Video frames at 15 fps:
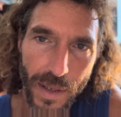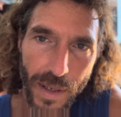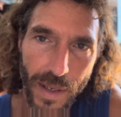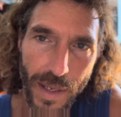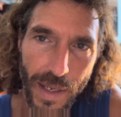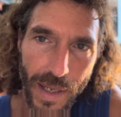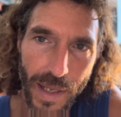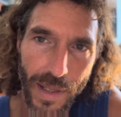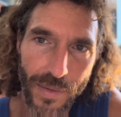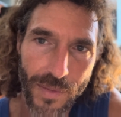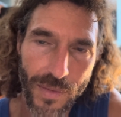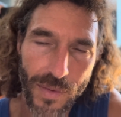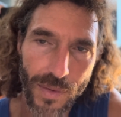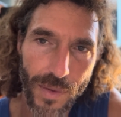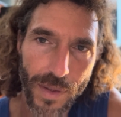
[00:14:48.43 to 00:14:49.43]

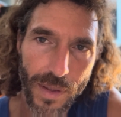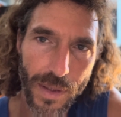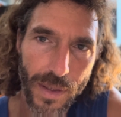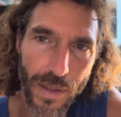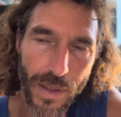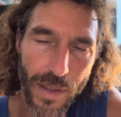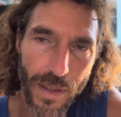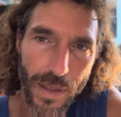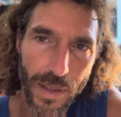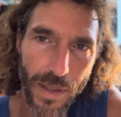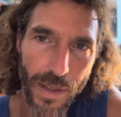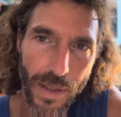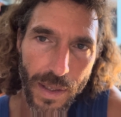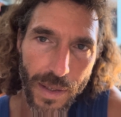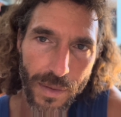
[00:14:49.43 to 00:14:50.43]
And
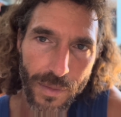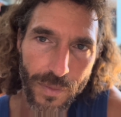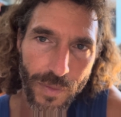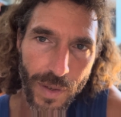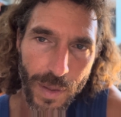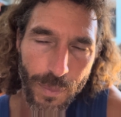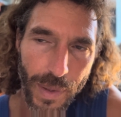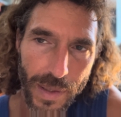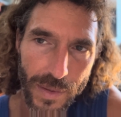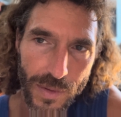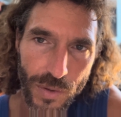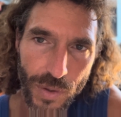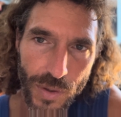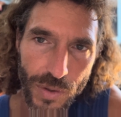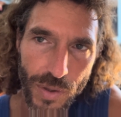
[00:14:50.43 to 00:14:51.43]
in
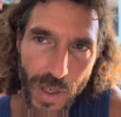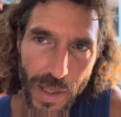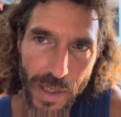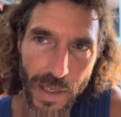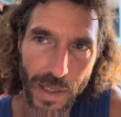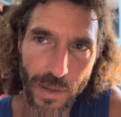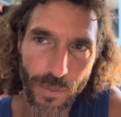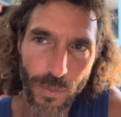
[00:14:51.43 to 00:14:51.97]
fundamentalist Christianity,